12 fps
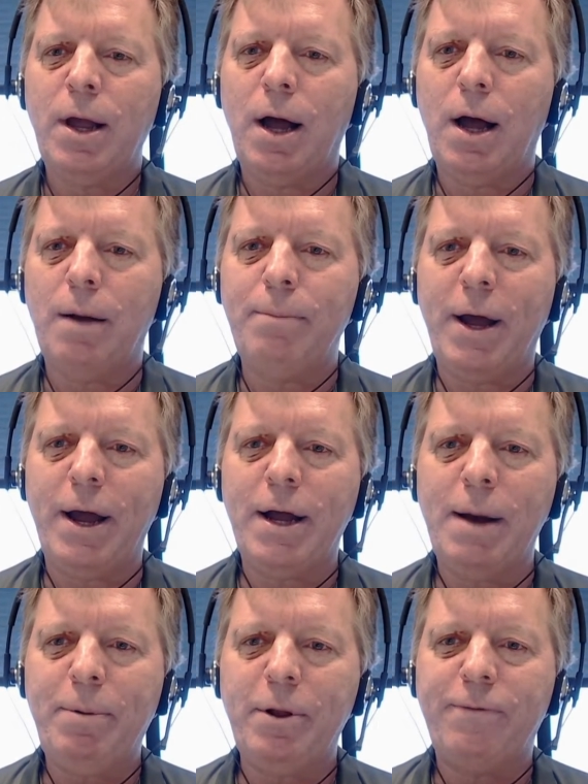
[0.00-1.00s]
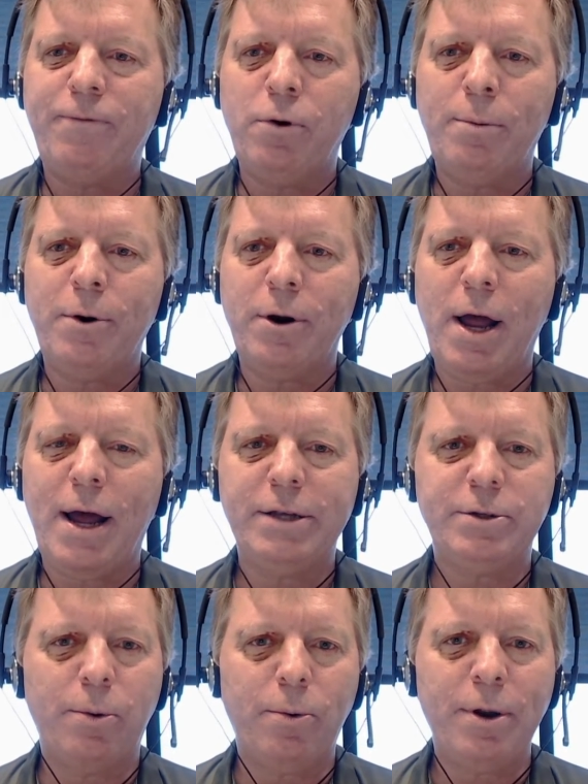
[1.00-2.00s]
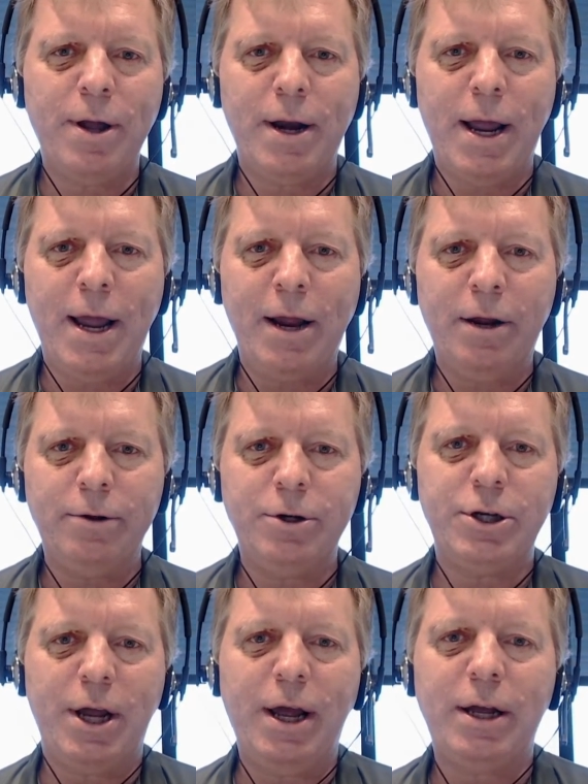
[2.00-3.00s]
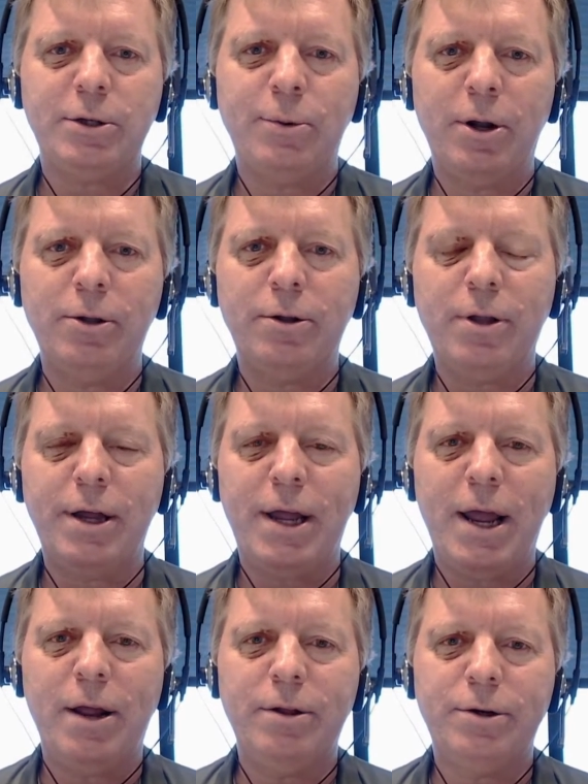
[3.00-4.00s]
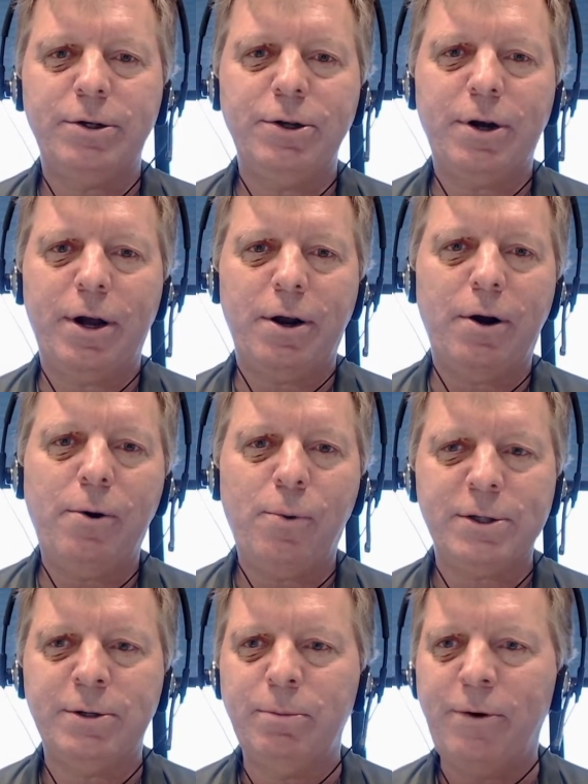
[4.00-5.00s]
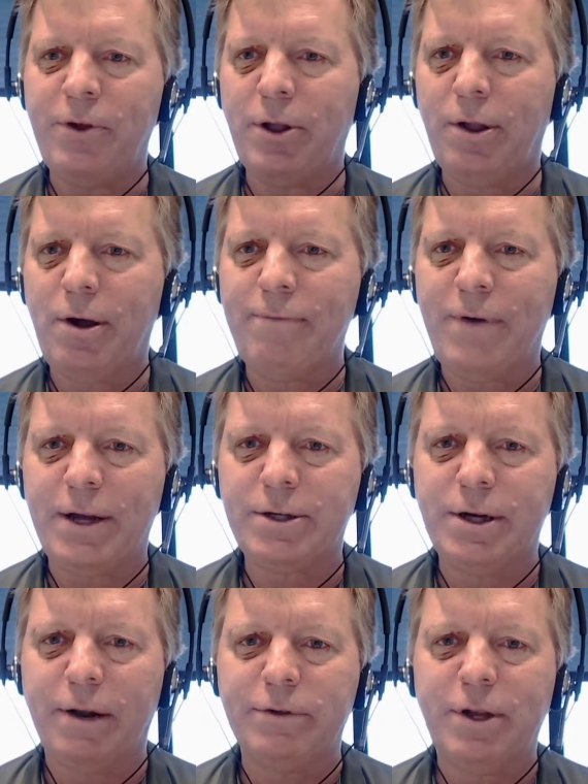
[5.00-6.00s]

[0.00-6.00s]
uh, by a couple of former guys that were working on Angular JS when it looked like Angular 2.0 wasn't moving along fast enough.